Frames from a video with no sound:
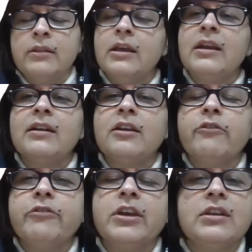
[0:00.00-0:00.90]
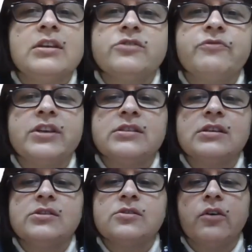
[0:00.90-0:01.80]
There are the various
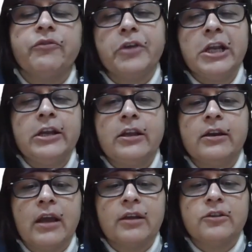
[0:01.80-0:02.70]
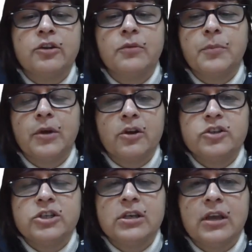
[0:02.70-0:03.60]
phases of Indian
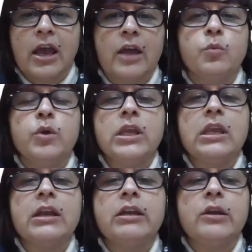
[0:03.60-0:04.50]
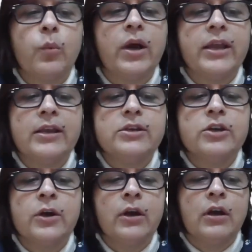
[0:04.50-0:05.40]
anthropology, and we can divide
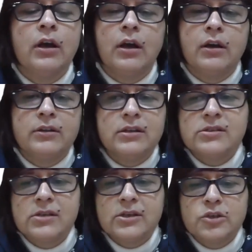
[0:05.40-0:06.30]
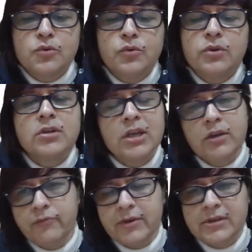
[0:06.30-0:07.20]
this into three